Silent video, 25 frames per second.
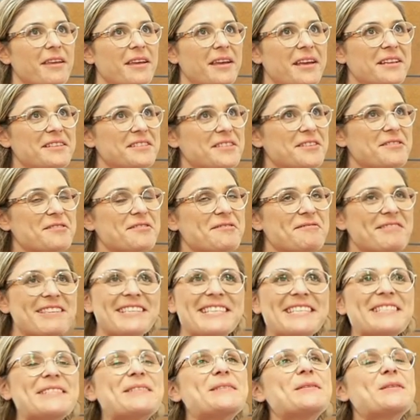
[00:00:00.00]
That's a
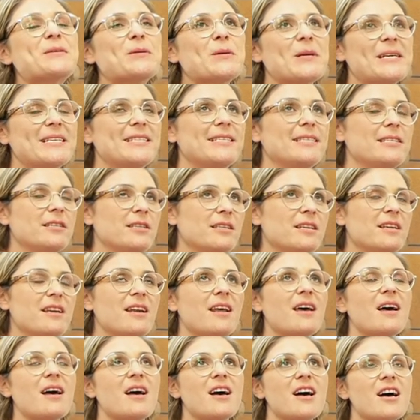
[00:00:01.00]
really good question.
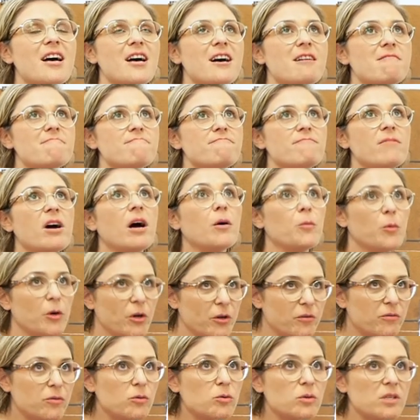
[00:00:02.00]
I
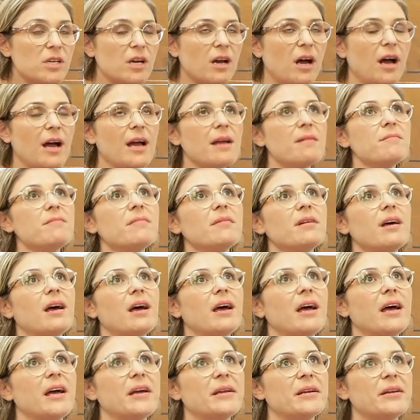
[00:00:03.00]
work full-time
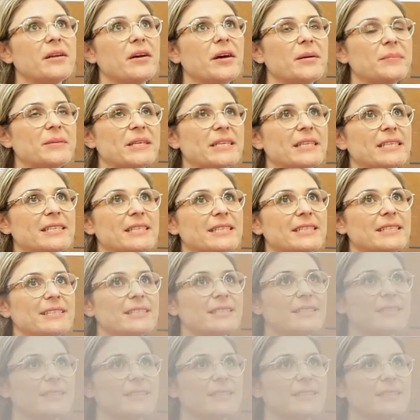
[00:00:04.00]
and I'm a